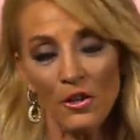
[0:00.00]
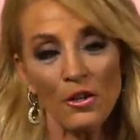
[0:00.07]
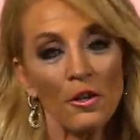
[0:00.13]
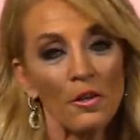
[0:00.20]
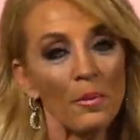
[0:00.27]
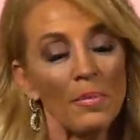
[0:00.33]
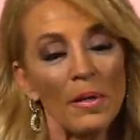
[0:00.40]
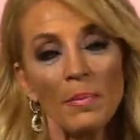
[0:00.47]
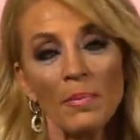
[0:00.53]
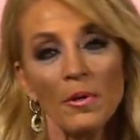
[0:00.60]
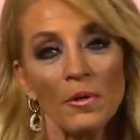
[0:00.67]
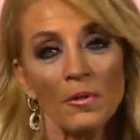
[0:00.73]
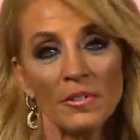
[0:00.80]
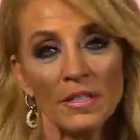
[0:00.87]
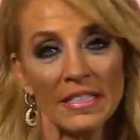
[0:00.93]
You know, the people
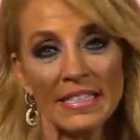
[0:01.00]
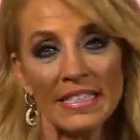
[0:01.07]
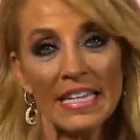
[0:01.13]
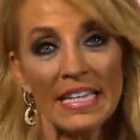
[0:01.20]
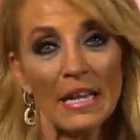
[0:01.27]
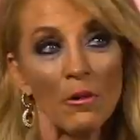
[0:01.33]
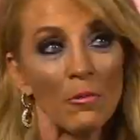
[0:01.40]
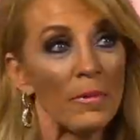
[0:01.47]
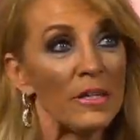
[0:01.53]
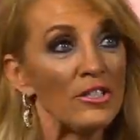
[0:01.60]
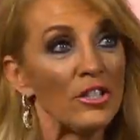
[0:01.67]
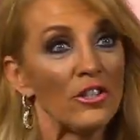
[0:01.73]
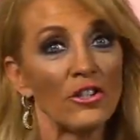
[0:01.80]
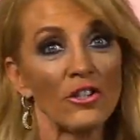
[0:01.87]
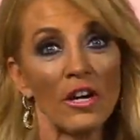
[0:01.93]
who succeed at
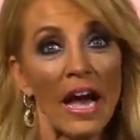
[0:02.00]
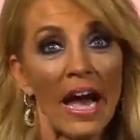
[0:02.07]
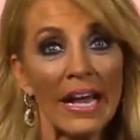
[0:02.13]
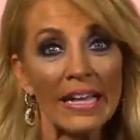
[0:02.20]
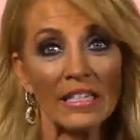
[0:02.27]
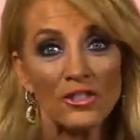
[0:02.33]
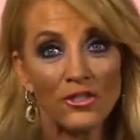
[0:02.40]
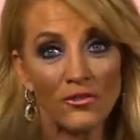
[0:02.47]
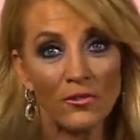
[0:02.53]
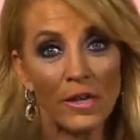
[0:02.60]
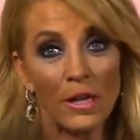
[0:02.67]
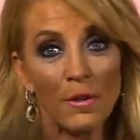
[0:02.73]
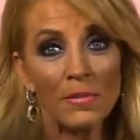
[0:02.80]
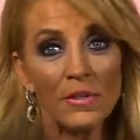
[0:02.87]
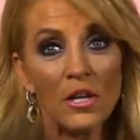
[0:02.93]
reaching their highest
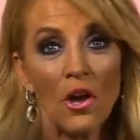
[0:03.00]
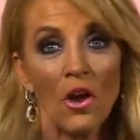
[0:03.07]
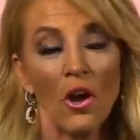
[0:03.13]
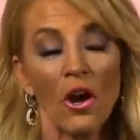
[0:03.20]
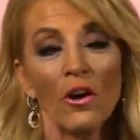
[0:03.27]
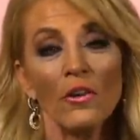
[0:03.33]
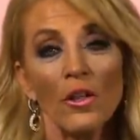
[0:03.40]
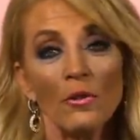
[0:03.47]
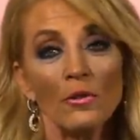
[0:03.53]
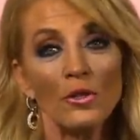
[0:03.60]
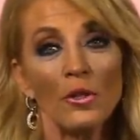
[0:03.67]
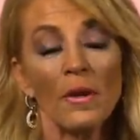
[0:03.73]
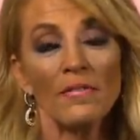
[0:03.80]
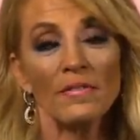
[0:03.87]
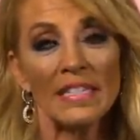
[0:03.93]
dreams are
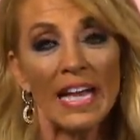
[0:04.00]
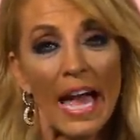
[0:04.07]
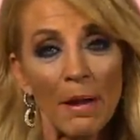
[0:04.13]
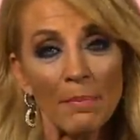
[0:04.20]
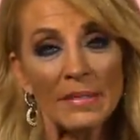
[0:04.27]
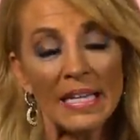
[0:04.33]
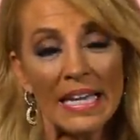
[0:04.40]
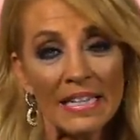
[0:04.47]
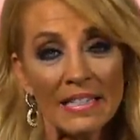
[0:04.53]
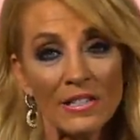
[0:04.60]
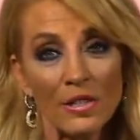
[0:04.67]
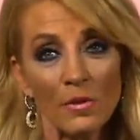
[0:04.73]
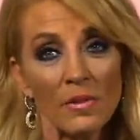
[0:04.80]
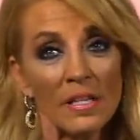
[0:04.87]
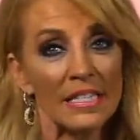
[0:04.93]
those who have tapped
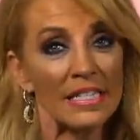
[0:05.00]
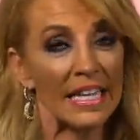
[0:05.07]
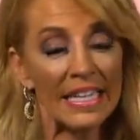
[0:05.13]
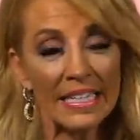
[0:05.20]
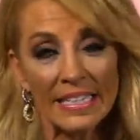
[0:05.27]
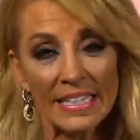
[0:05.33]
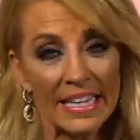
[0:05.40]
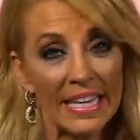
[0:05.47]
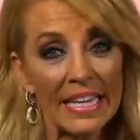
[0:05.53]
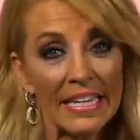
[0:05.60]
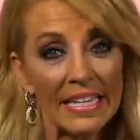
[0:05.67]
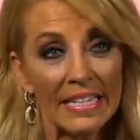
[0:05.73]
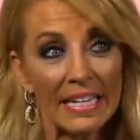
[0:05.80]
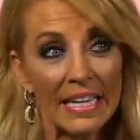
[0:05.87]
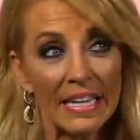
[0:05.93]
into this hidden
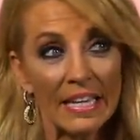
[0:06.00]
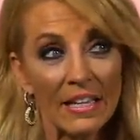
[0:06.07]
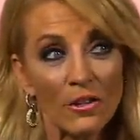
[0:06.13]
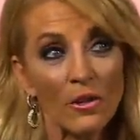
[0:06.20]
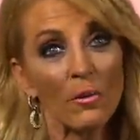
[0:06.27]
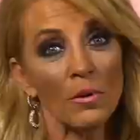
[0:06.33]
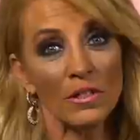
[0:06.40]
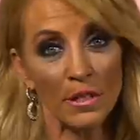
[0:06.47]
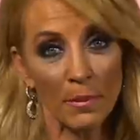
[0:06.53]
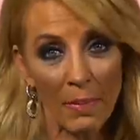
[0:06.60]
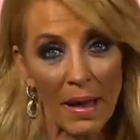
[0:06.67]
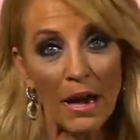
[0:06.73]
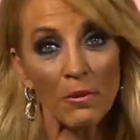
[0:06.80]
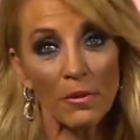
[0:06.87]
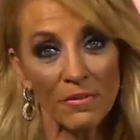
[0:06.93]
key known as the
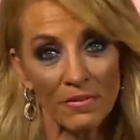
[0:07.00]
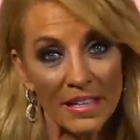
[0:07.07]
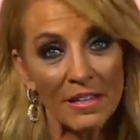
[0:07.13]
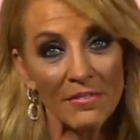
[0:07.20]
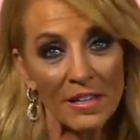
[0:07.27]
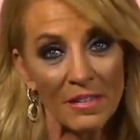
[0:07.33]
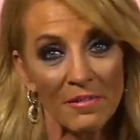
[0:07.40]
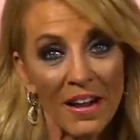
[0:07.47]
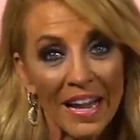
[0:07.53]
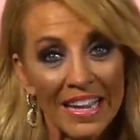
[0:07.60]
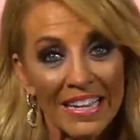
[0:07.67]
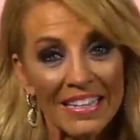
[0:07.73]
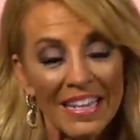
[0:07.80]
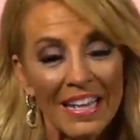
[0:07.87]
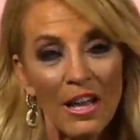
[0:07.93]
power of giving,
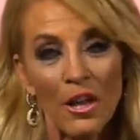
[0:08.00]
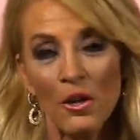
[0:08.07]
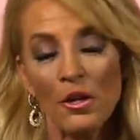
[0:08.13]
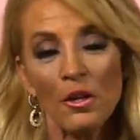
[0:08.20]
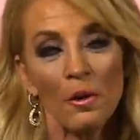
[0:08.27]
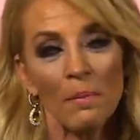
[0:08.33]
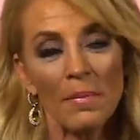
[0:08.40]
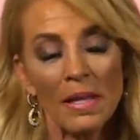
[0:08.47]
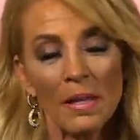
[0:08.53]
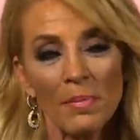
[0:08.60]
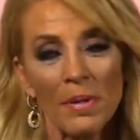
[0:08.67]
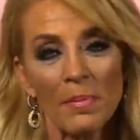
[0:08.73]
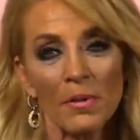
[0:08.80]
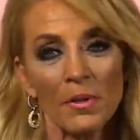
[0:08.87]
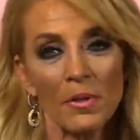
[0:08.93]
right? You know, many
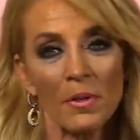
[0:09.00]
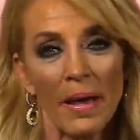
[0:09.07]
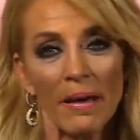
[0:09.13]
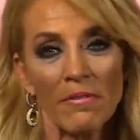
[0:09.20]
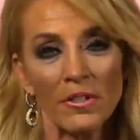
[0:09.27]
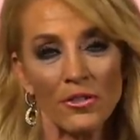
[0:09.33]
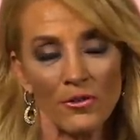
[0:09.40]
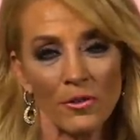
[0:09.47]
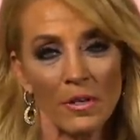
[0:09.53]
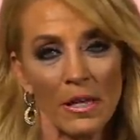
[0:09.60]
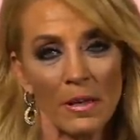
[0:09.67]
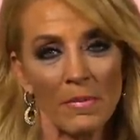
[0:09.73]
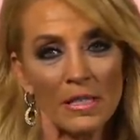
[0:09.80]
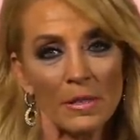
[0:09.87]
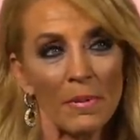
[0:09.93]
people who have a
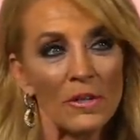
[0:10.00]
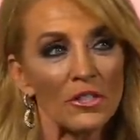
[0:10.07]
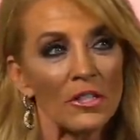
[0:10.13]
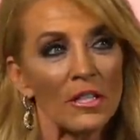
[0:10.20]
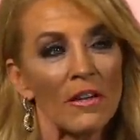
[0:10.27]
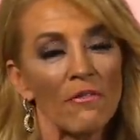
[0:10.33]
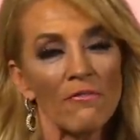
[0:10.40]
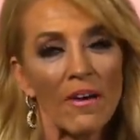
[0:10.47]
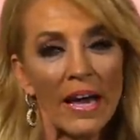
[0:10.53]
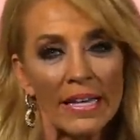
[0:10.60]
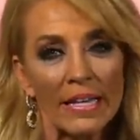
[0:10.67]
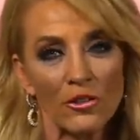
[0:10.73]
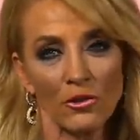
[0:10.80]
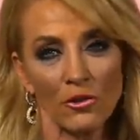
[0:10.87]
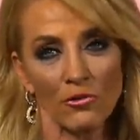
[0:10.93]
dream, especially a
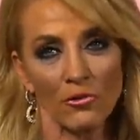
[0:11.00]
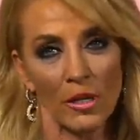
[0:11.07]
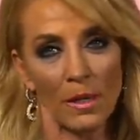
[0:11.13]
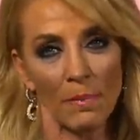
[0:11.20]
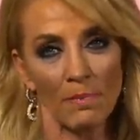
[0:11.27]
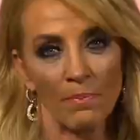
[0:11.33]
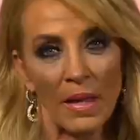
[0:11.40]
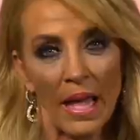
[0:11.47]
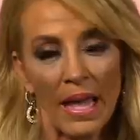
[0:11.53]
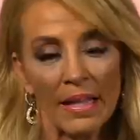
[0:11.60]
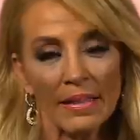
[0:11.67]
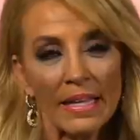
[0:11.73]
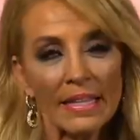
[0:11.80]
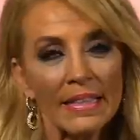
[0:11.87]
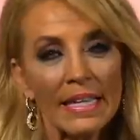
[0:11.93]
financial dream,
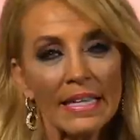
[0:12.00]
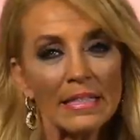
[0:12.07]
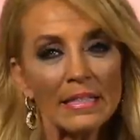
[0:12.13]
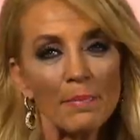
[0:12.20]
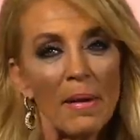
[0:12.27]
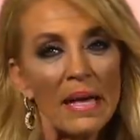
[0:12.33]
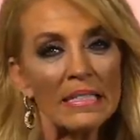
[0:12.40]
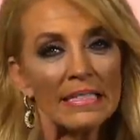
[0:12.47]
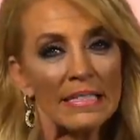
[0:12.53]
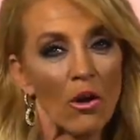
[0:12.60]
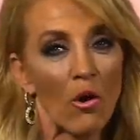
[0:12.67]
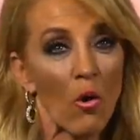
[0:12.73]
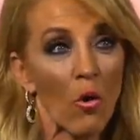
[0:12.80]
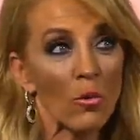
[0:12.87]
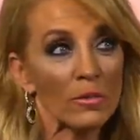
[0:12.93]
they think it's best to
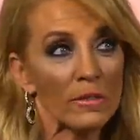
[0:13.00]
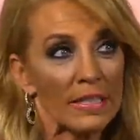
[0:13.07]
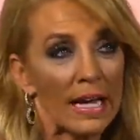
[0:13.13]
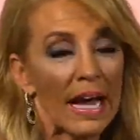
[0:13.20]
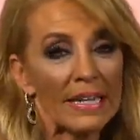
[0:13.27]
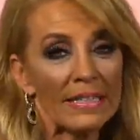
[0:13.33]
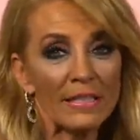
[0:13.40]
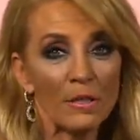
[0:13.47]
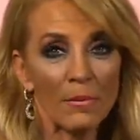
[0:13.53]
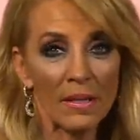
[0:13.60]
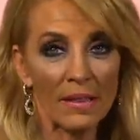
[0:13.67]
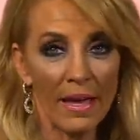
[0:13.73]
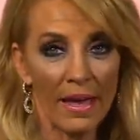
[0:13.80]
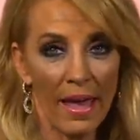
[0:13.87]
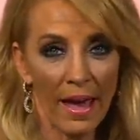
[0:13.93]
hold tight to
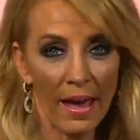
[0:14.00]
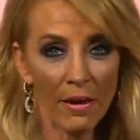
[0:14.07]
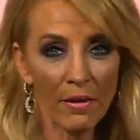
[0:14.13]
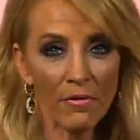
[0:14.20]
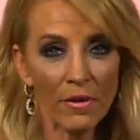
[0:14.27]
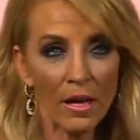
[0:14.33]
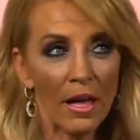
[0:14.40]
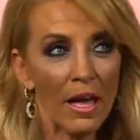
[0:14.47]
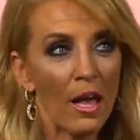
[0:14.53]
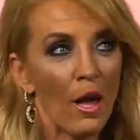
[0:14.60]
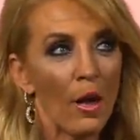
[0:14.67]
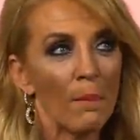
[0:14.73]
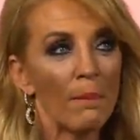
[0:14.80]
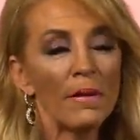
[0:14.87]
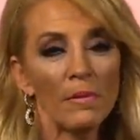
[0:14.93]
what they have,
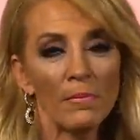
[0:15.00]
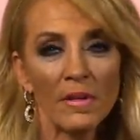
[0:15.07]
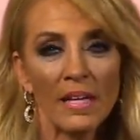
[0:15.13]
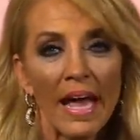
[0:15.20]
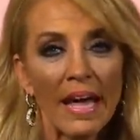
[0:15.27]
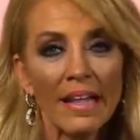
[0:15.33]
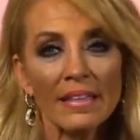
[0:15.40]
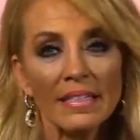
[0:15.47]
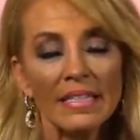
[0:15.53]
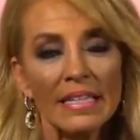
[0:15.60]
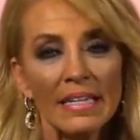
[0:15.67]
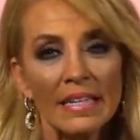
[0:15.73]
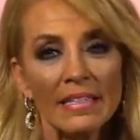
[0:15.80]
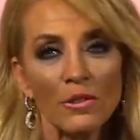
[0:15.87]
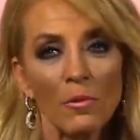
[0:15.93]
but in
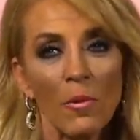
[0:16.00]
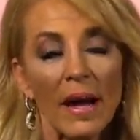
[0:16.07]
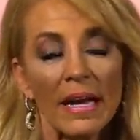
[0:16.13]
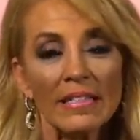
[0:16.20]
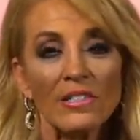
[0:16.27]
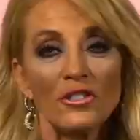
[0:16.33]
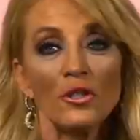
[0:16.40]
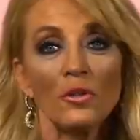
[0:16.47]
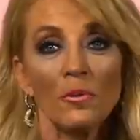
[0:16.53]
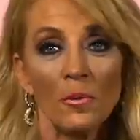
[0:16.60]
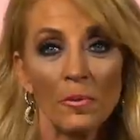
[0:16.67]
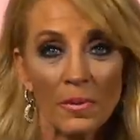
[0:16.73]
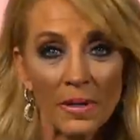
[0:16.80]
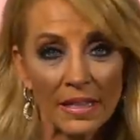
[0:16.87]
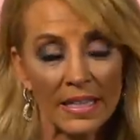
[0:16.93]
reality, it's wise to
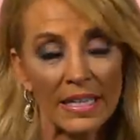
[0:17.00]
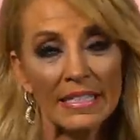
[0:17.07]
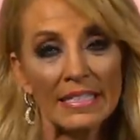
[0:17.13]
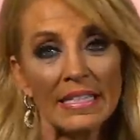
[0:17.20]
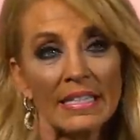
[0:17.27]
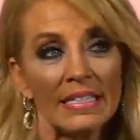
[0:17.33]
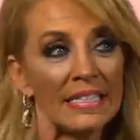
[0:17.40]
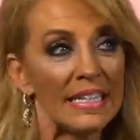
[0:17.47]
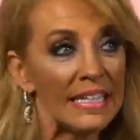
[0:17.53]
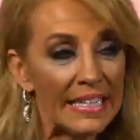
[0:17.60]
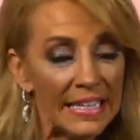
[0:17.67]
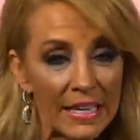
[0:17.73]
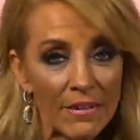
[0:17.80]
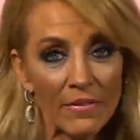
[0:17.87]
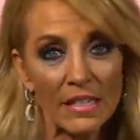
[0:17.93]
release it, to
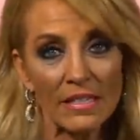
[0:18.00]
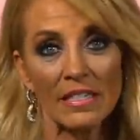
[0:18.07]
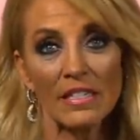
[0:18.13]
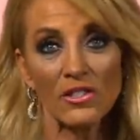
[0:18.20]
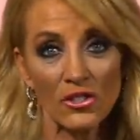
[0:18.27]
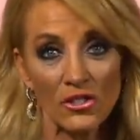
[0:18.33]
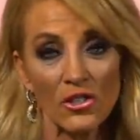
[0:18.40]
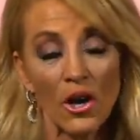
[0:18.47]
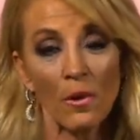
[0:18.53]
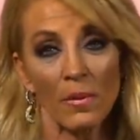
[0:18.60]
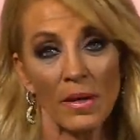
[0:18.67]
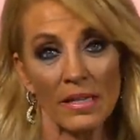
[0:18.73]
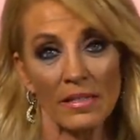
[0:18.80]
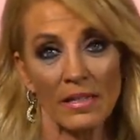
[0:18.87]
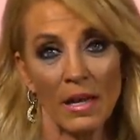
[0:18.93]
give it, to
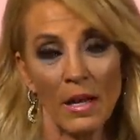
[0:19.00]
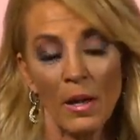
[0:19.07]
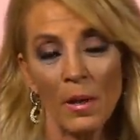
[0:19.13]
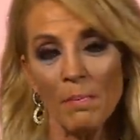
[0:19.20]
sow it.